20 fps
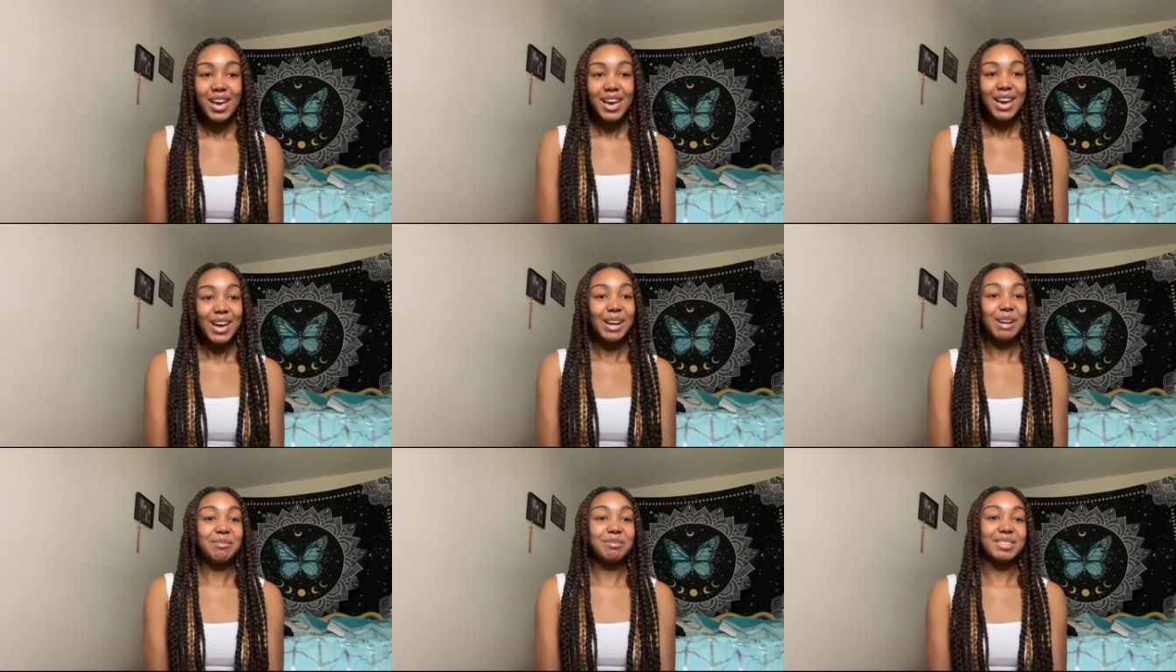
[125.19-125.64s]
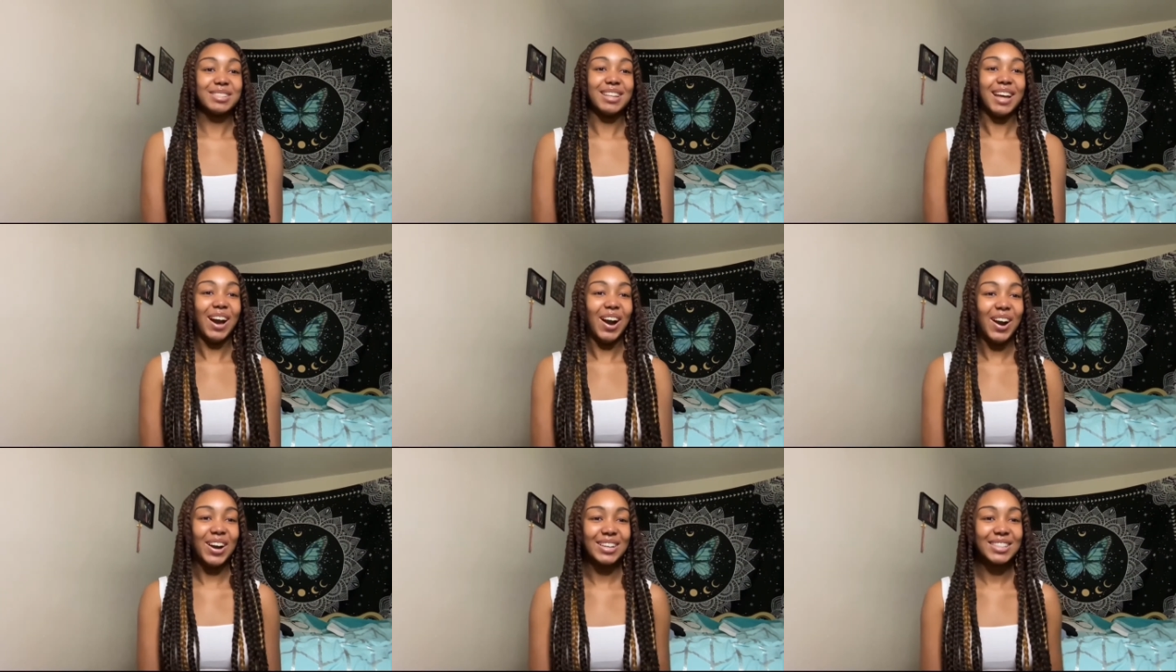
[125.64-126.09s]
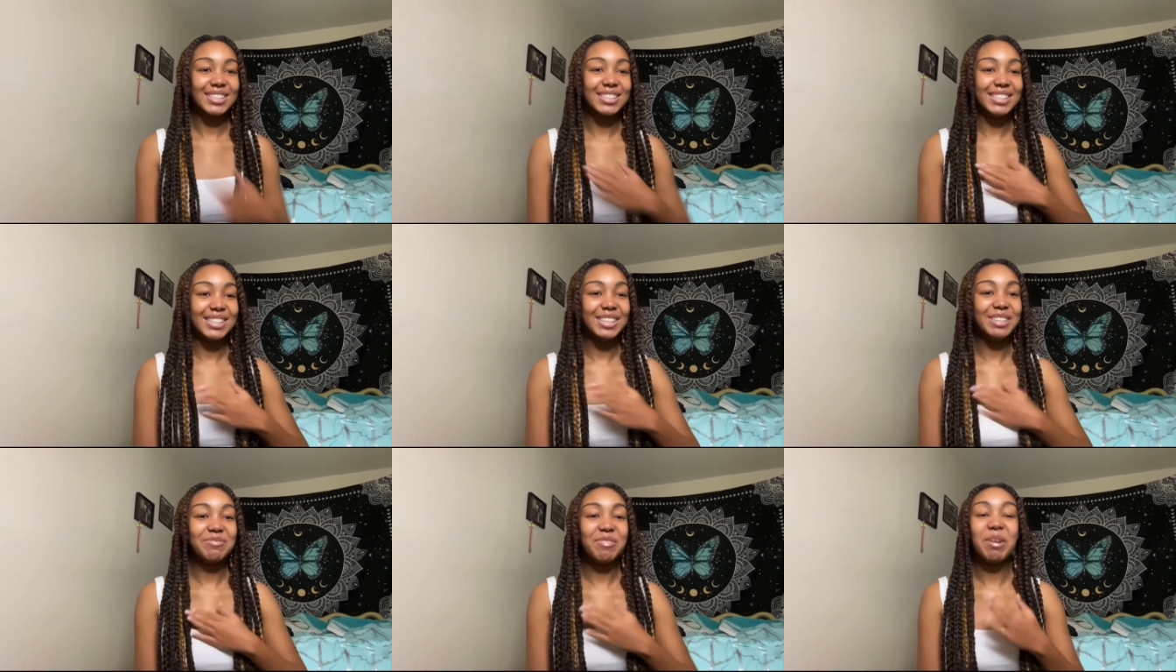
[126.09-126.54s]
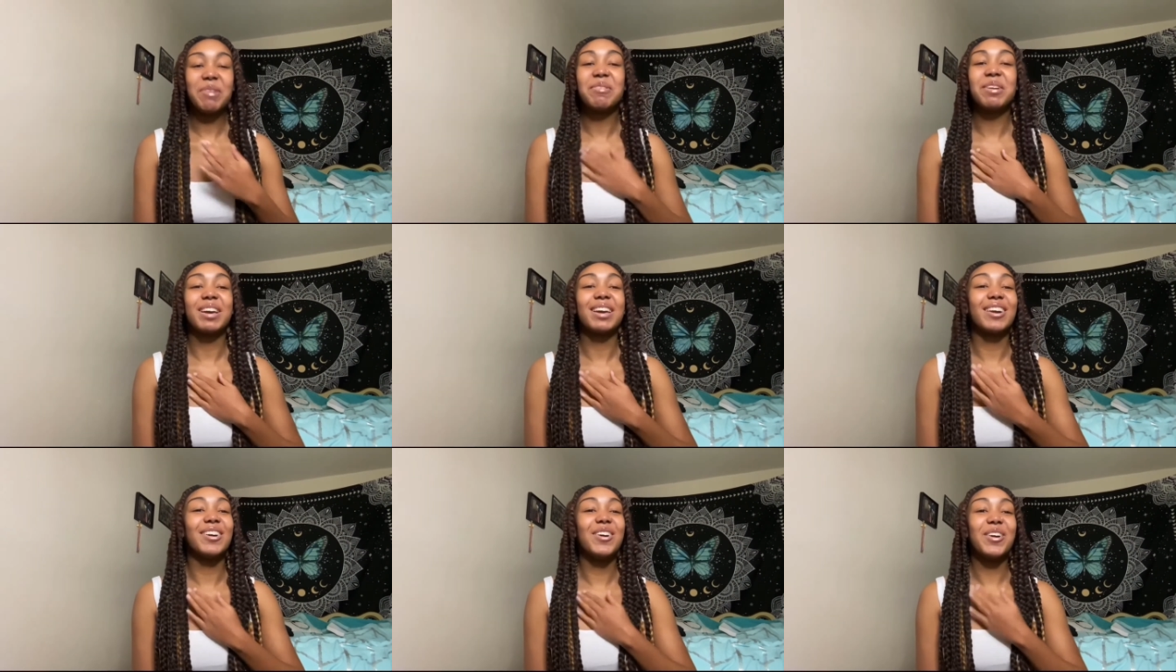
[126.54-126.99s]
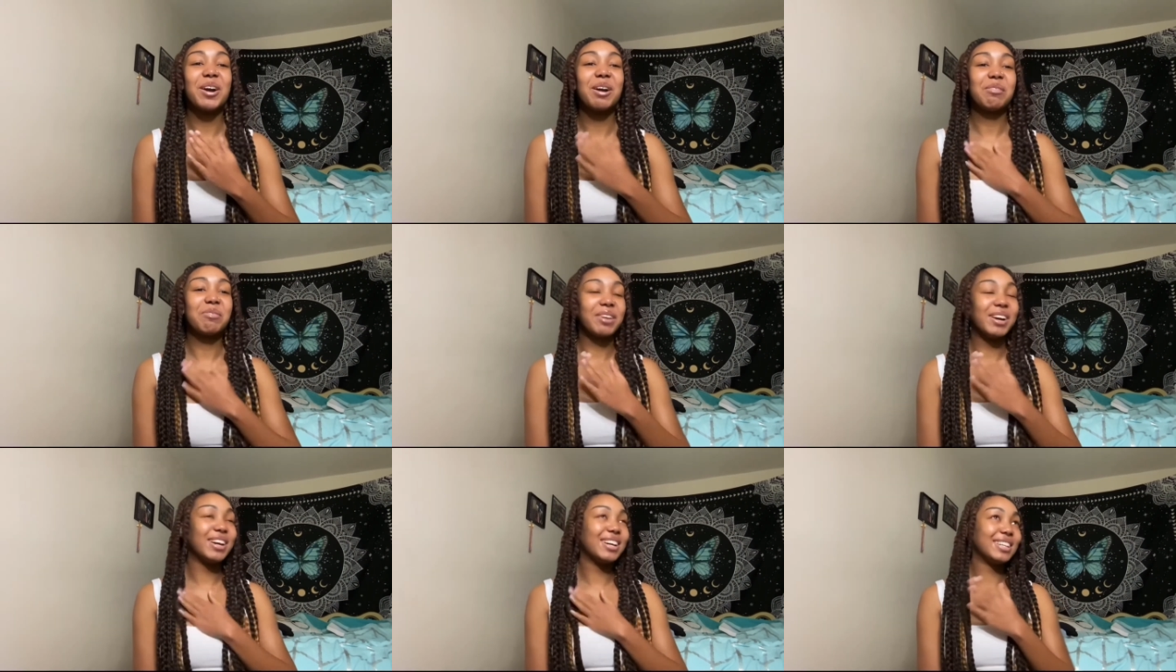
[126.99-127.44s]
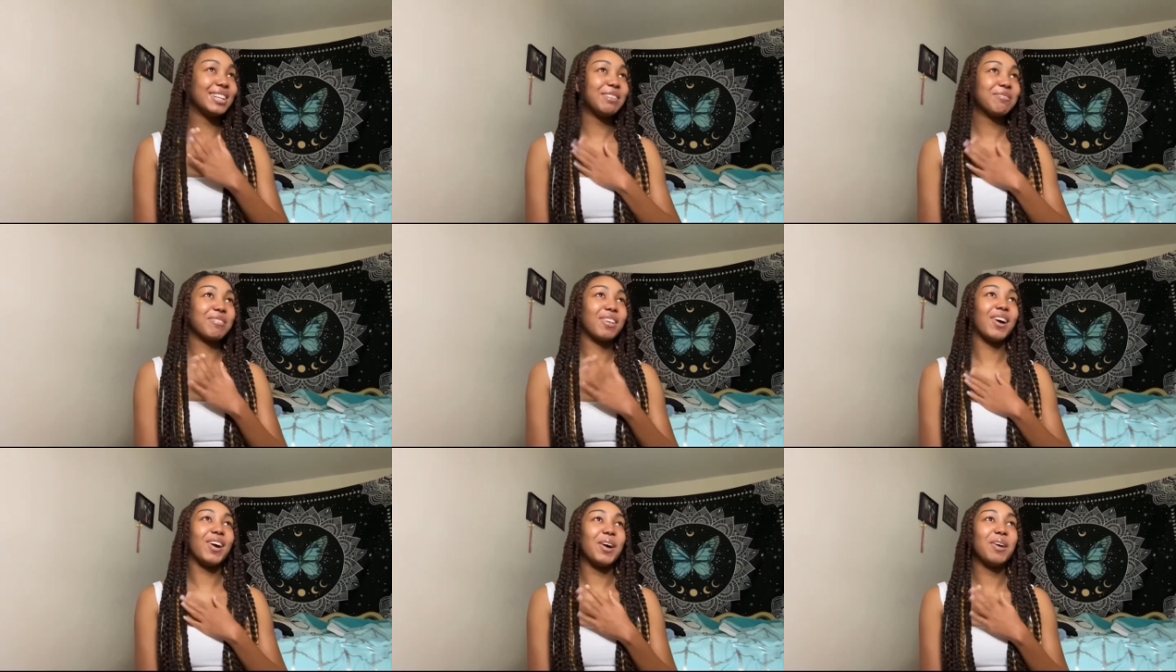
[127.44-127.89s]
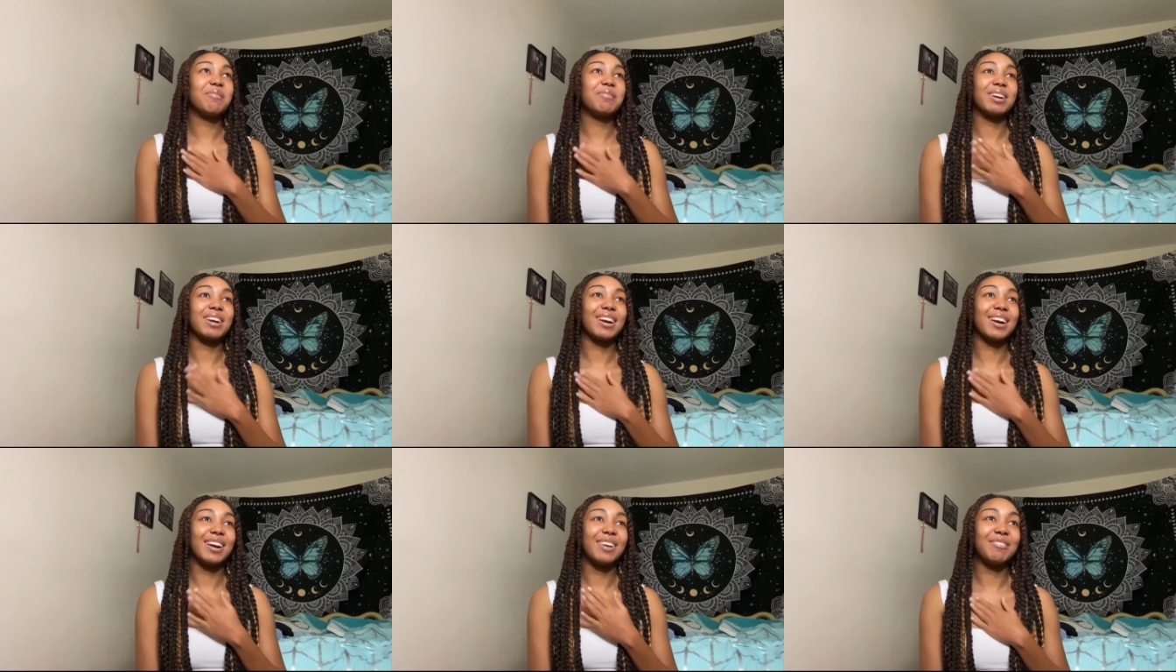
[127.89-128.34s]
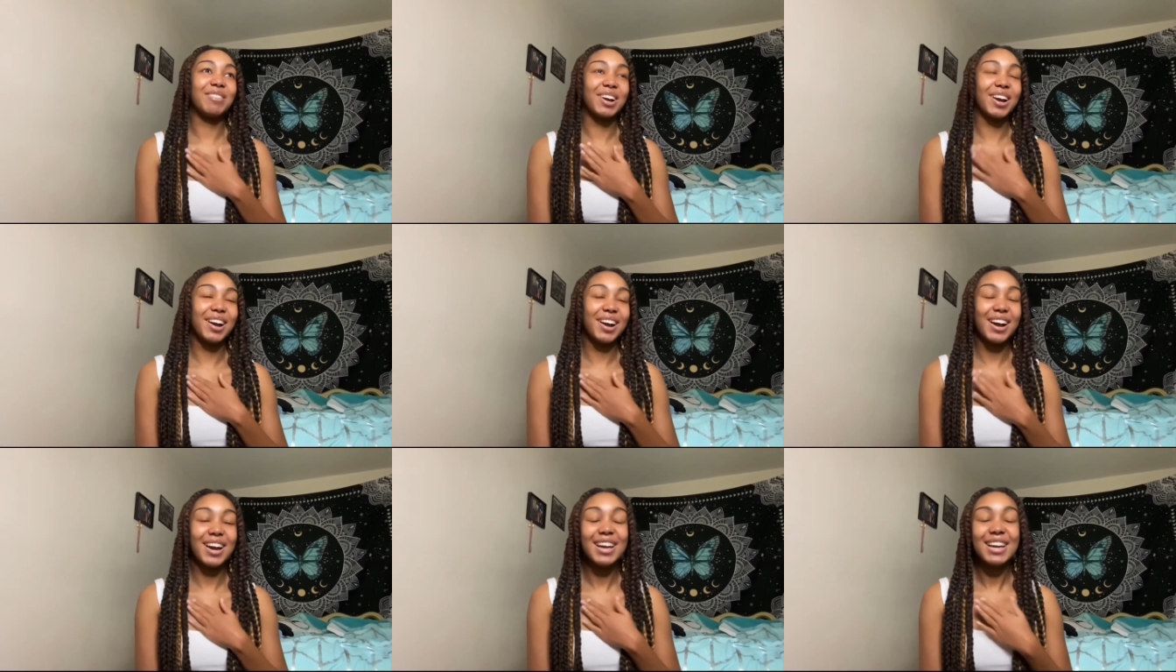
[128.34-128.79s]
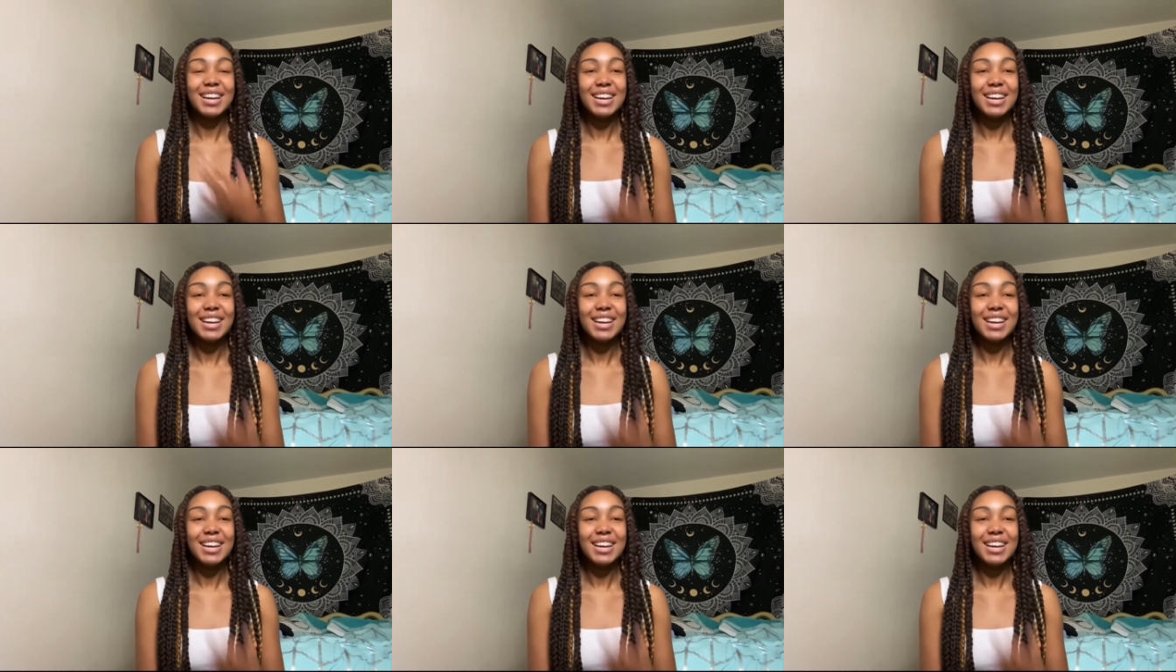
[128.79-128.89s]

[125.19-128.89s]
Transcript: and I'm just like, oh shit, my fucking heart pounding. I'm like, oh my god.